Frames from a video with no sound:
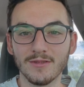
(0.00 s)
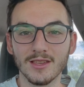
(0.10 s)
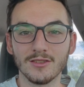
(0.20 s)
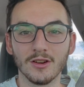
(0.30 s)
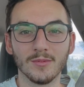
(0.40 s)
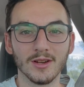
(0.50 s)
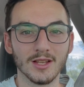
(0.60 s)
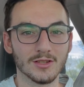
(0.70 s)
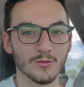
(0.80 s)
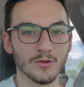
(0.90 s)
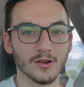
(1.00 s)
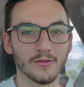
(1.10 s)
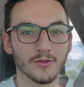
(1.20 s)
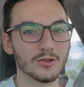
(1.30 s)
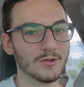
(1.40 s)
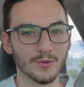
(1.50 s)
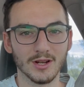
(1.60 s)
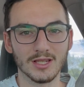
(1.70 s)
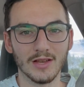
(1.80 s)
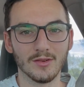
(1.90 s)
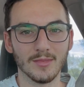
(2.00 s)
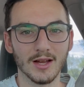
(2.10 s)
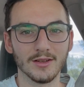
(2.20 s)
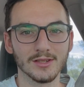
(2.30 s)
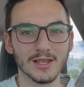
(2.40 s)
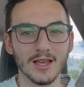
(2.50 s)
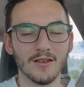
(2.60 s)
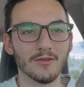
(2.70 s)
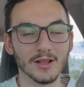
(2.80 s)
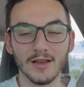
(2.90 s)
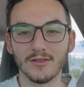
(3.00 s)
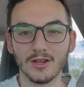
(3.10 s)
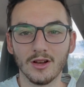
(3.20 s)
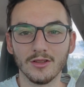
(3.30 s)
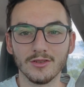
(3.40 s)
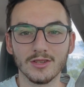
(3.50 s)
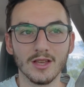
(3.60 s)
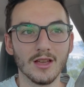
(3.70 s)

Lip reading: this Uber Eats order for 2.7 miles for $11,